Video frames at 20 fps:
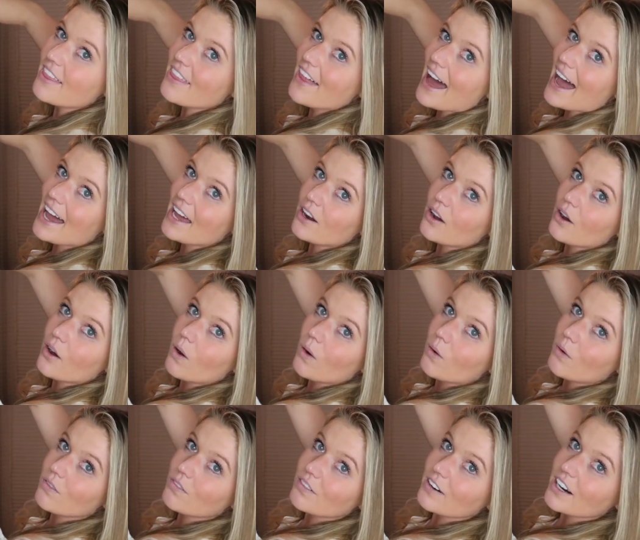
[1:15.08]
that
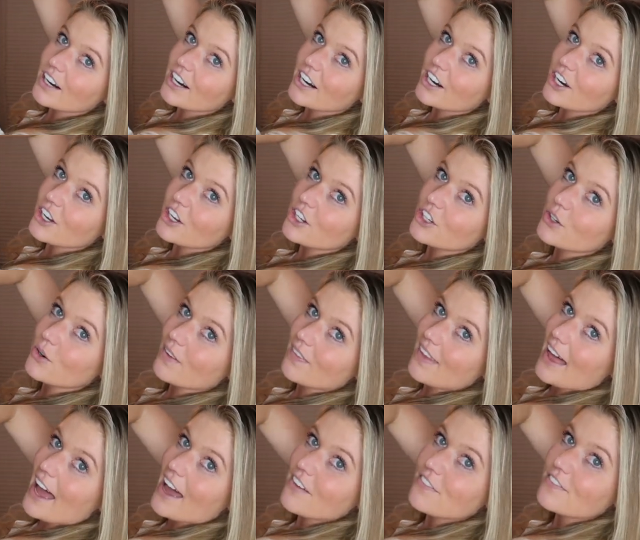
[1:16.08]
over your
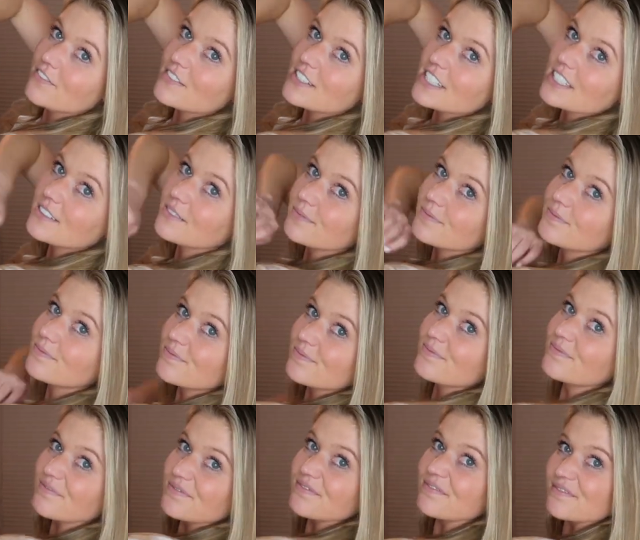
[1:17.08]
left,
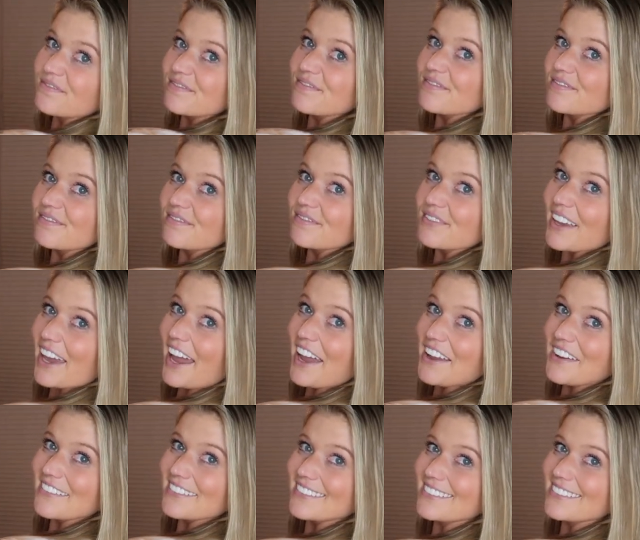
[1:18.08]
okay?